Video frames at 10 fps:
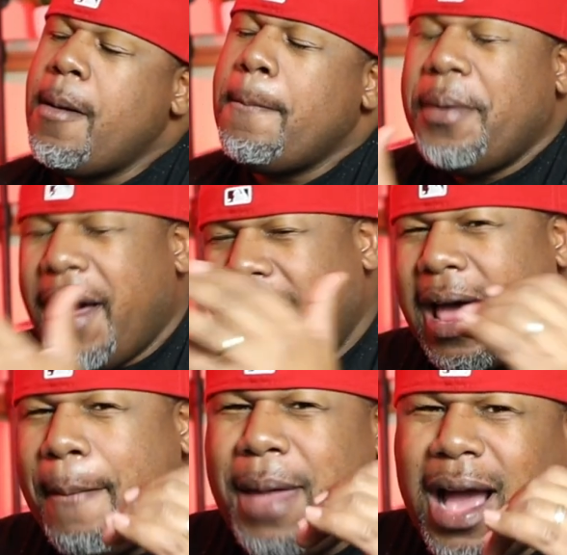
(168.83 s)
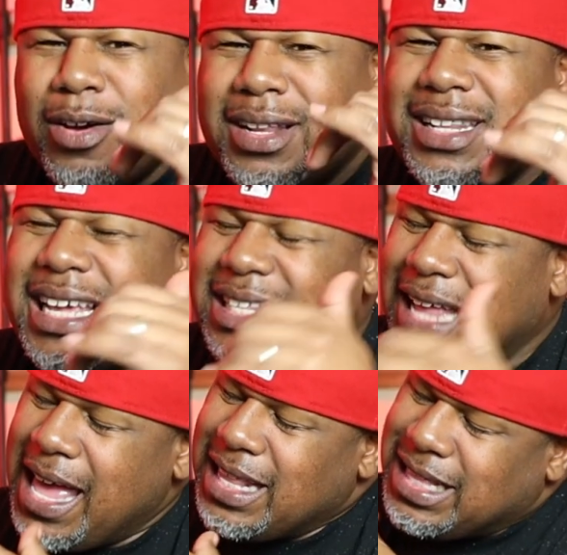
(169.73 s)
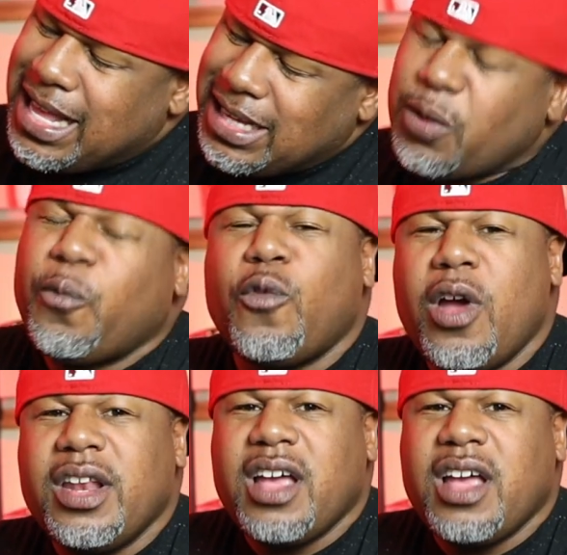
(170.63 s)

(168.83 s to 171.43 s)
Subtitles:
But I'm not gonna let this front